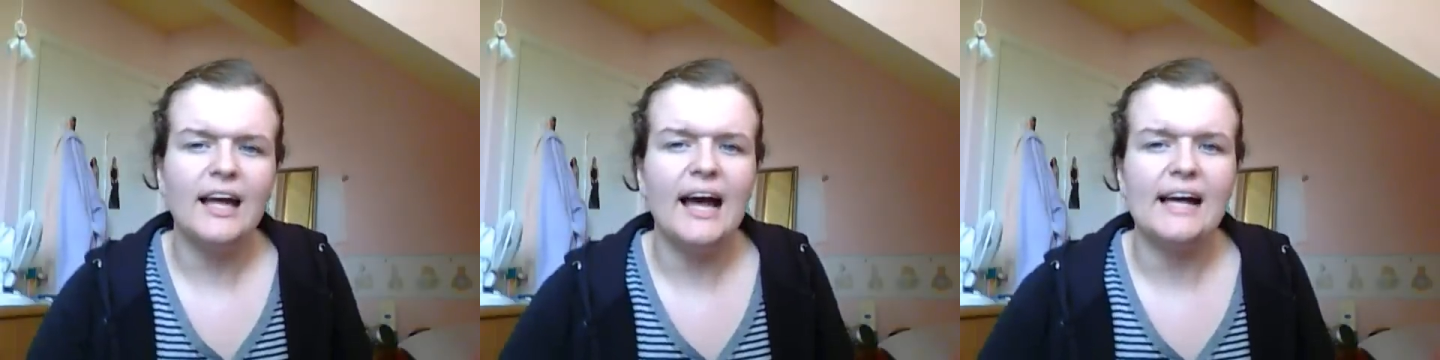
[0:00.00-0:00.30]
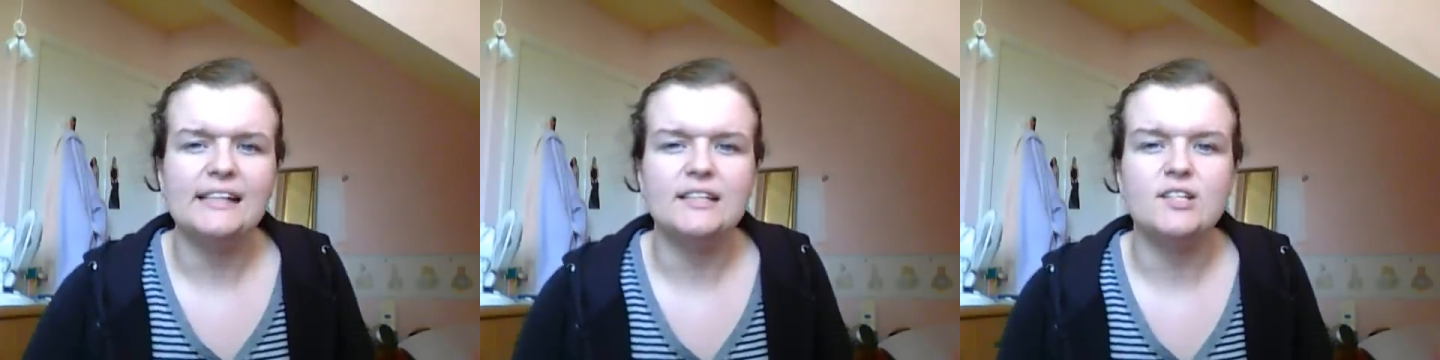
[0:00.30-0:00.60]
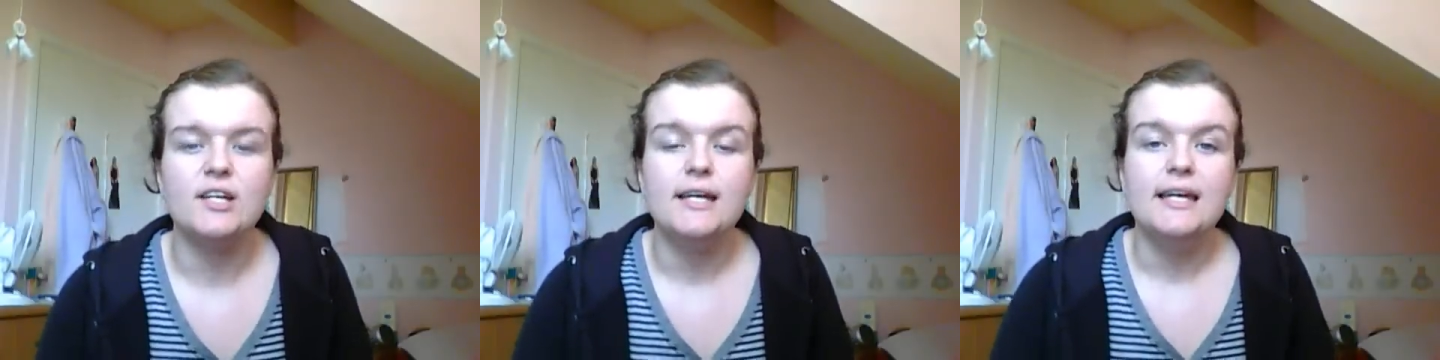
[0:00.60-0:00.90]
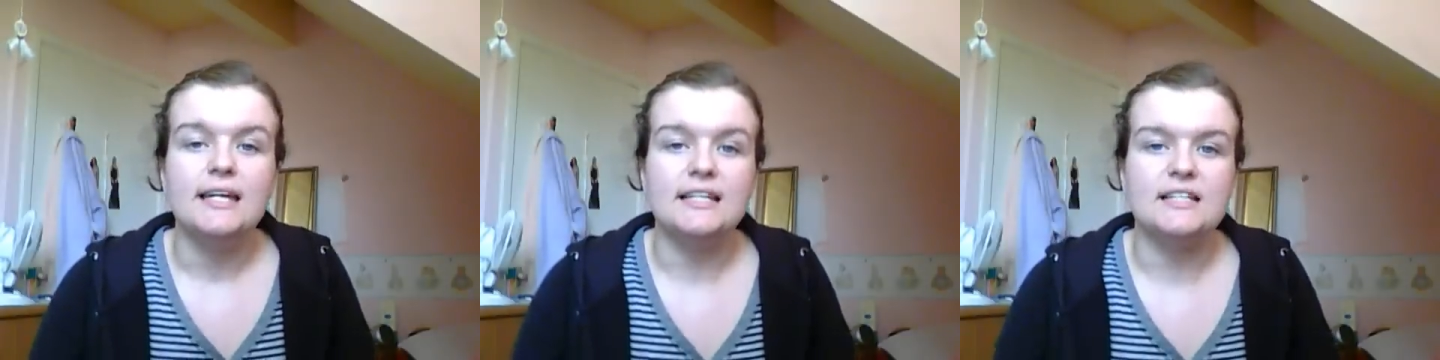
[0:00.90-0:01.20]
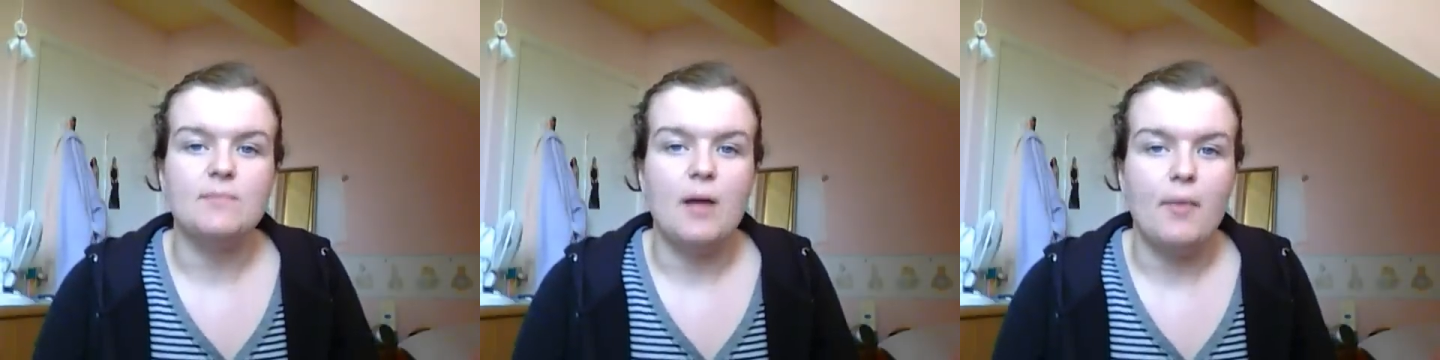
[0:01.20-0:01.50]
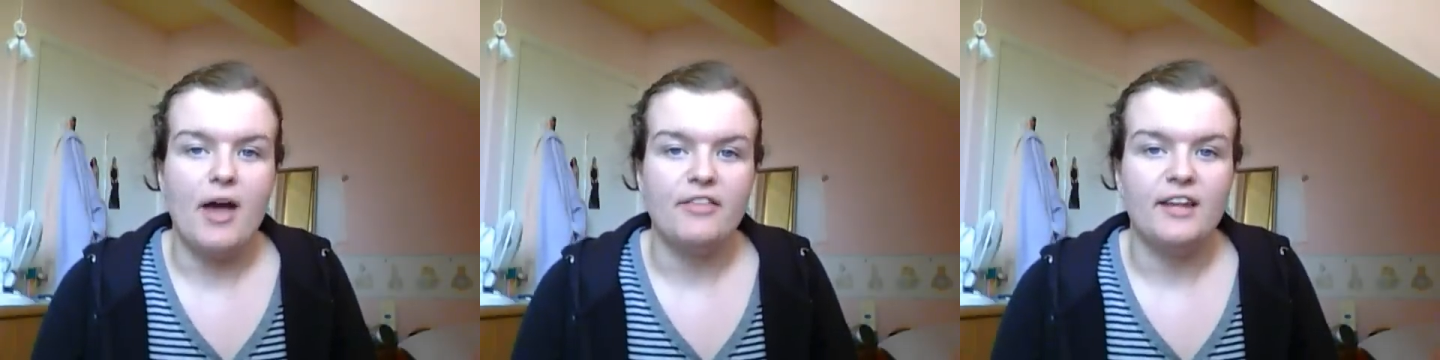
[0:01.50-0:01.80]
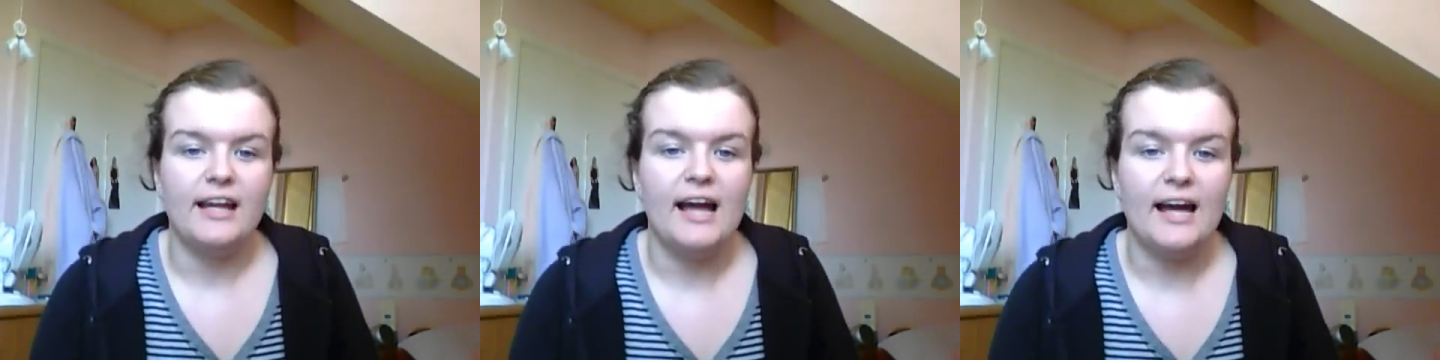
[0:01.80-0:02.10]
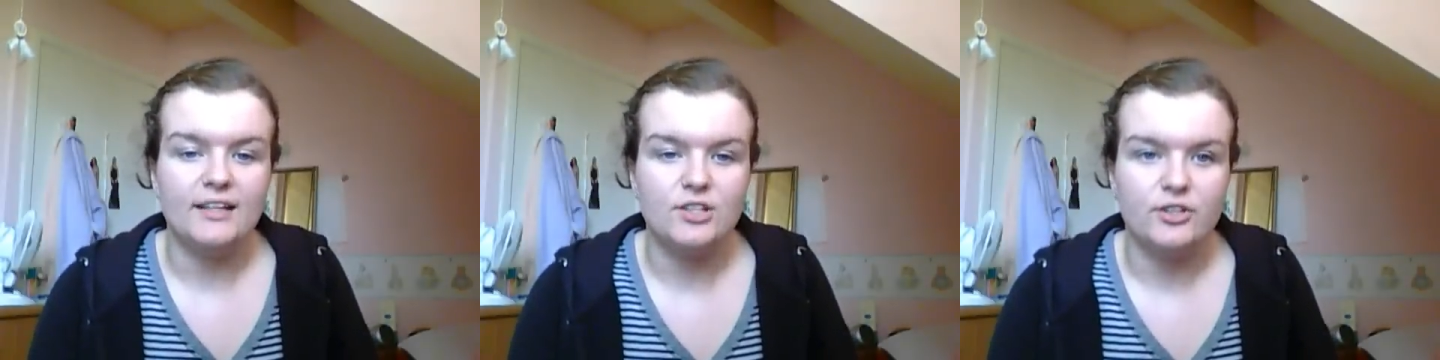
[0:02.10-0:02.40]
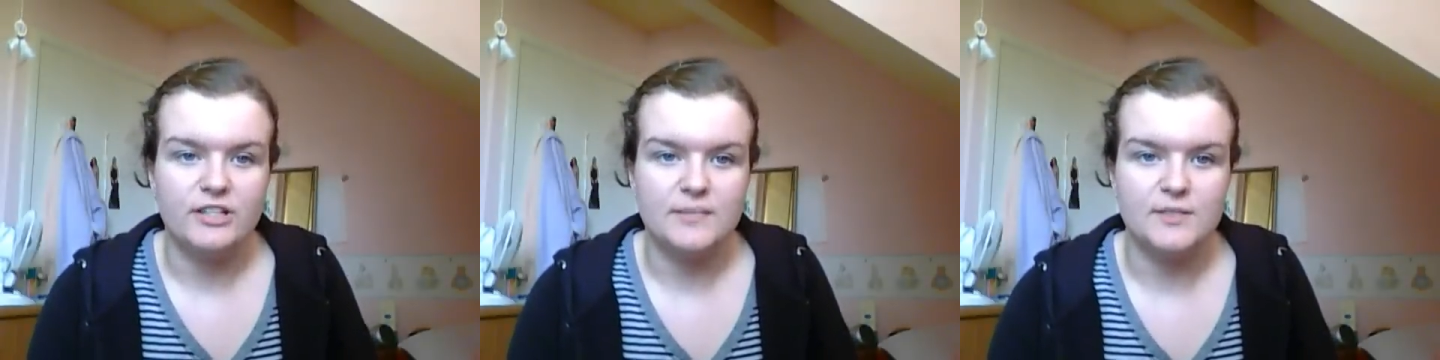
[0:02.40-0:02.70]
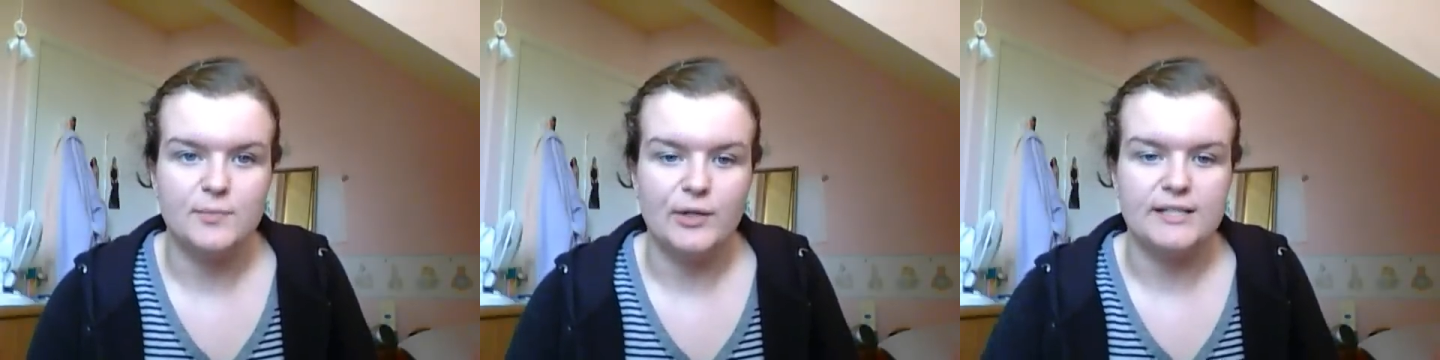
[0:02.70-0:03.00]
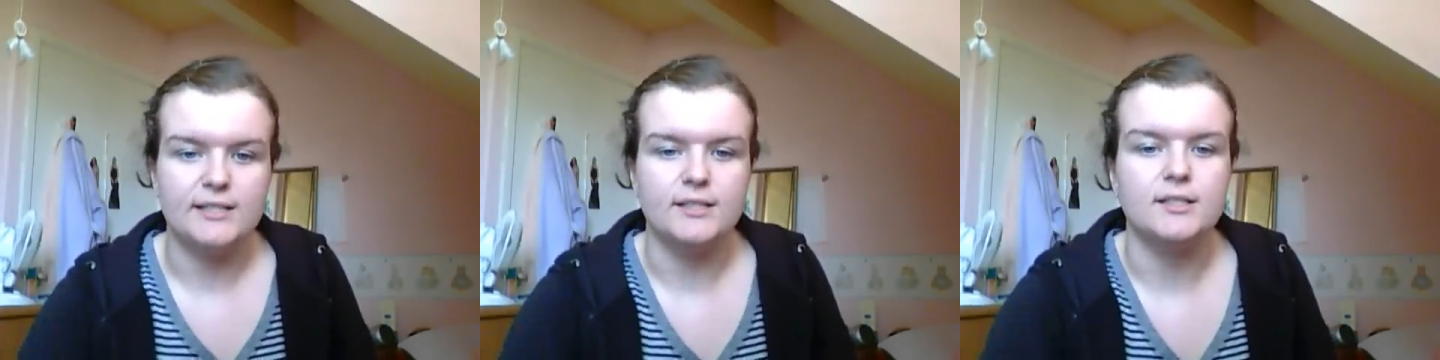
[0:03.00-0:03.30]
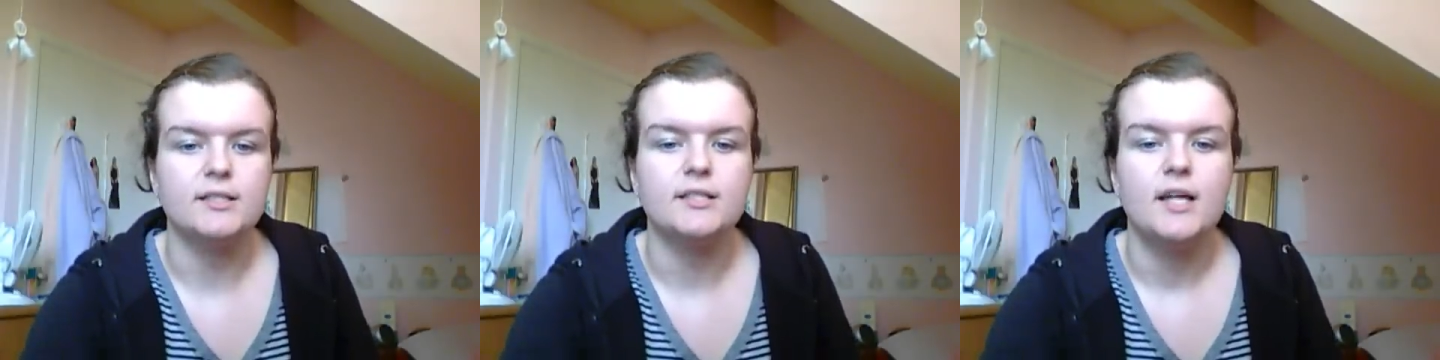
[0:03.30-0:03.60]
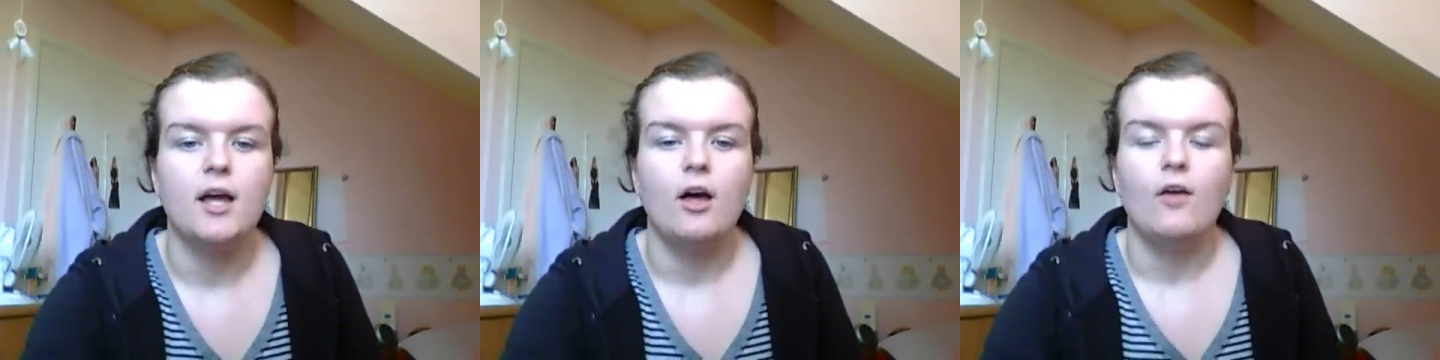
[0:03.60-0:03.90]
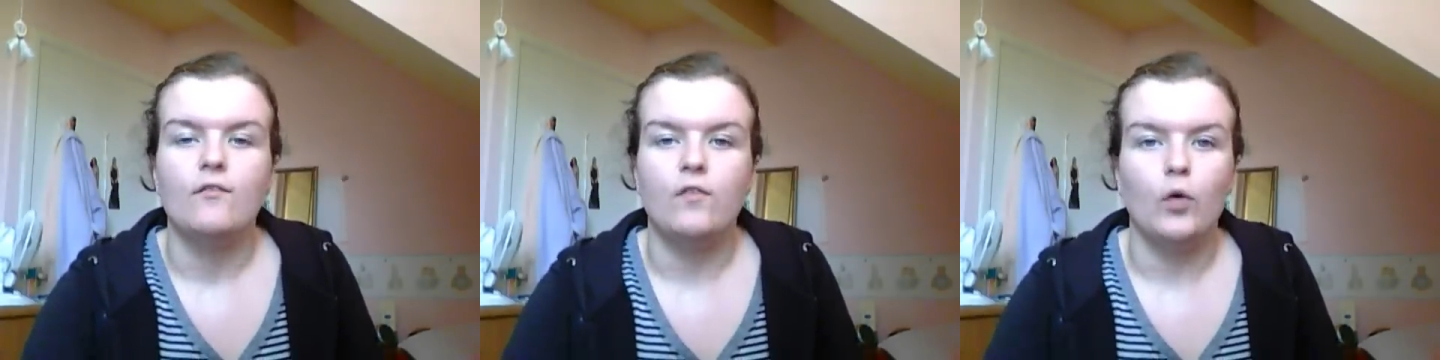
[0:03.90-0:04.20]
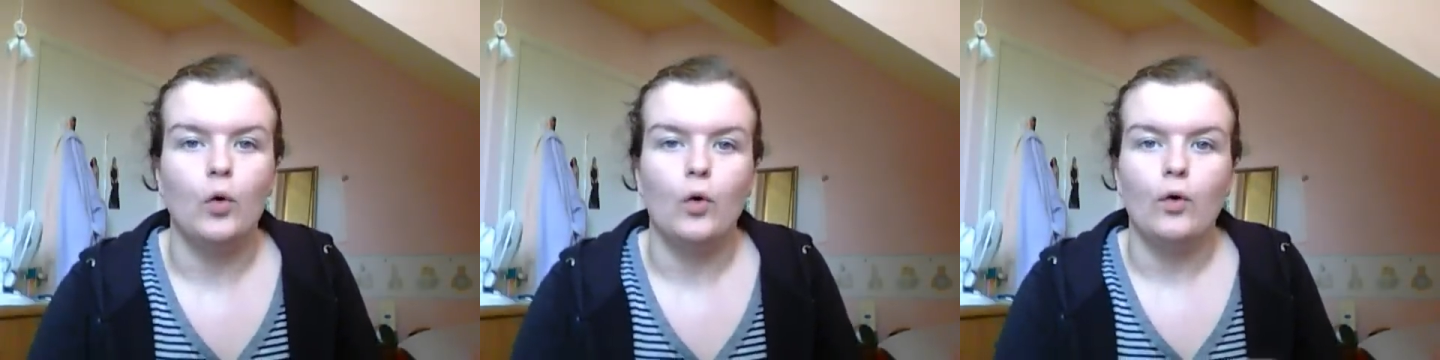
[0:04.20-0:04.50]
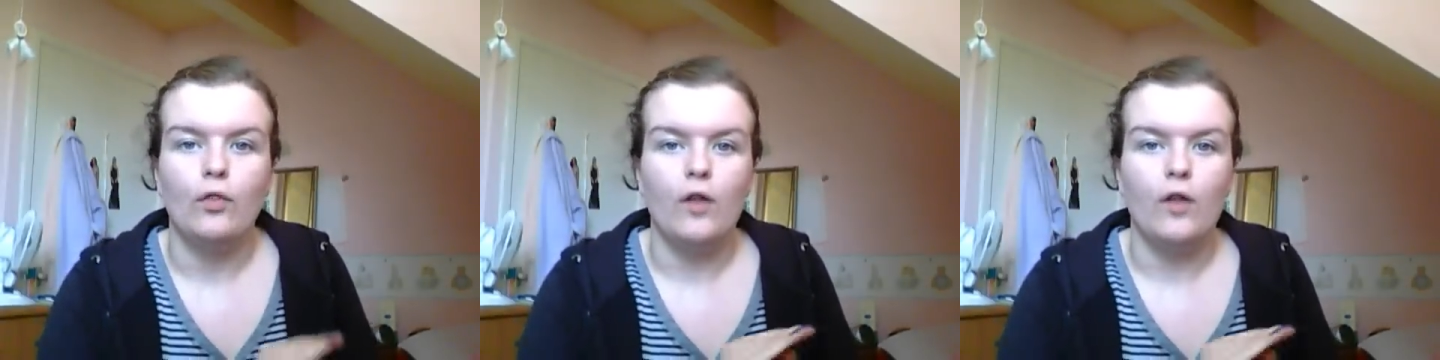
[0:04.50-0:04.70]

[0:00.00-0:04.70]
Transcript: and it's my birthday and Christmas present for